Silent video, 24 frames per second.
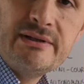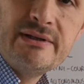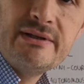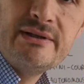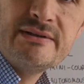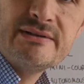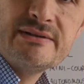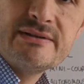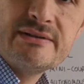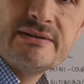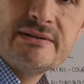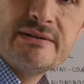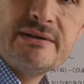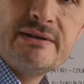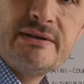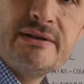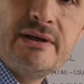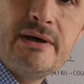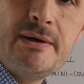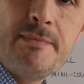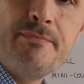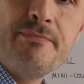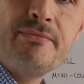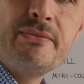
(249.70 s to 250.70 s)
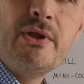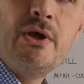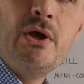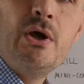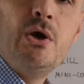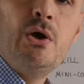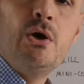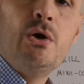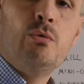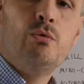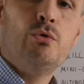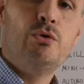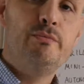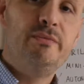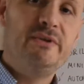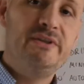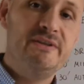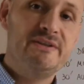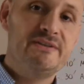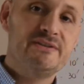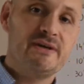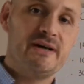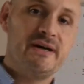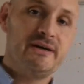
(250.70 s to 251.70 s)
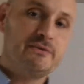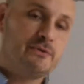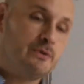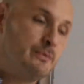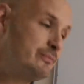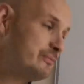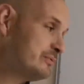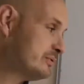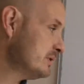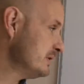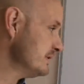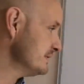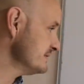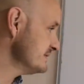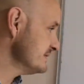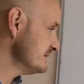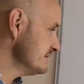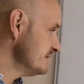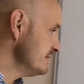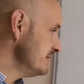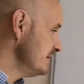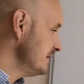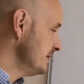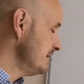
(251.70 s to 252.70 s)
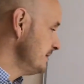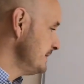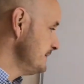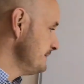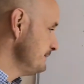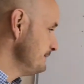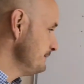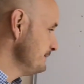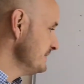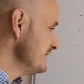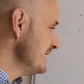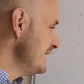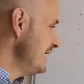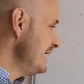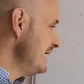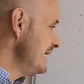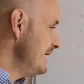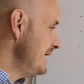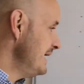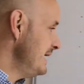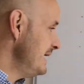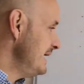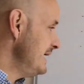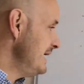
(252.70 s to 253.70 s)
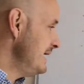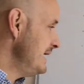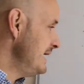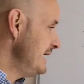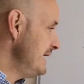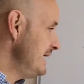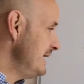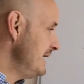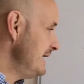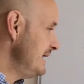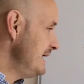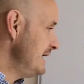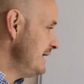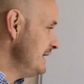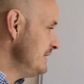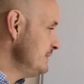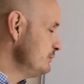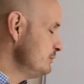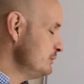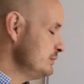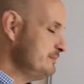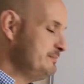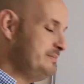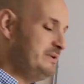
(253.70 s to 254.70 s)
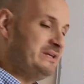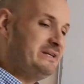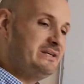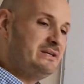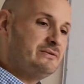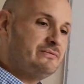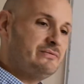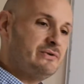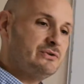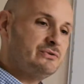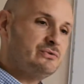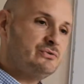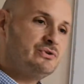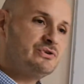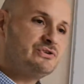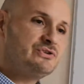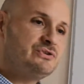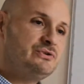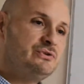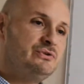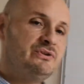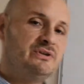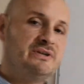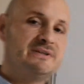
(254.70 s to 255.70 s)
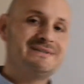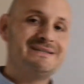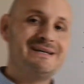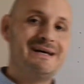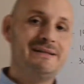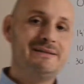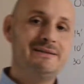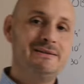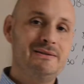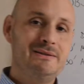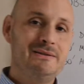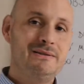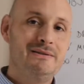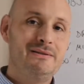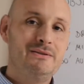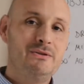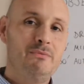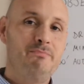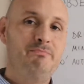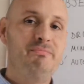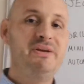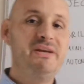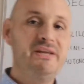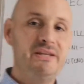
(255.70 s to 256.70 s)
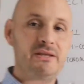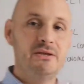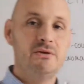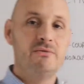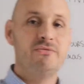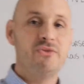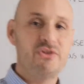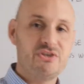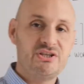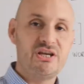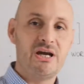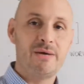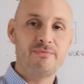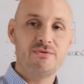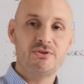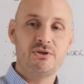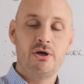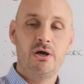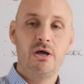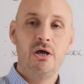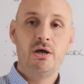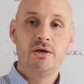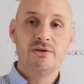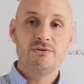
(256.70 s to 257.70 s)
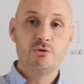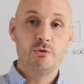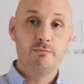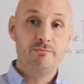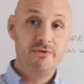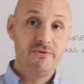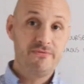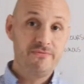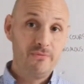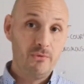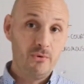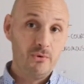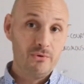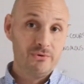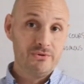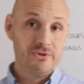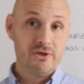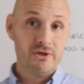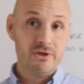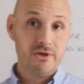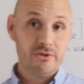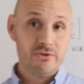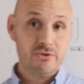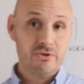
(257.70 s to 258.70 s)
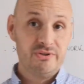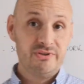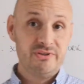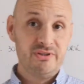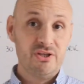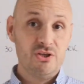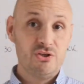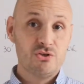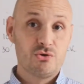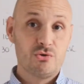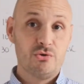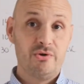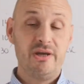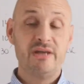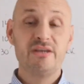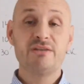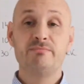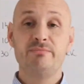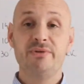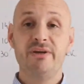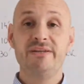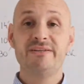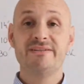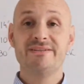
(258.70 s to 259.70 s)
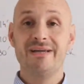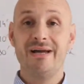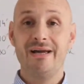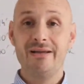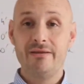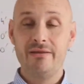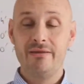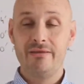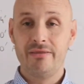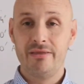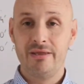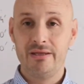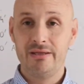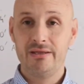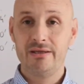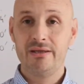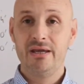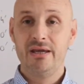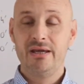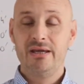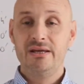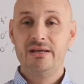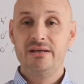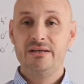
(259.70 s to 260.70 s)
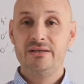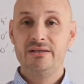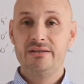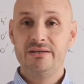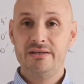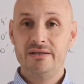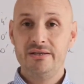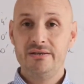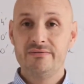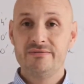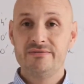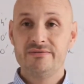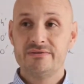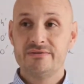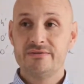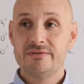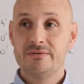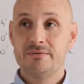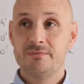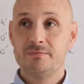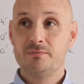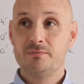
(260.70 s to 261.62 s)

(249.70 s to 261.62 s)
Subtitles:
This, yeah, will be designed up front and will be given to the students at the beginning of the chapter. So before the teacher explains anything, he gives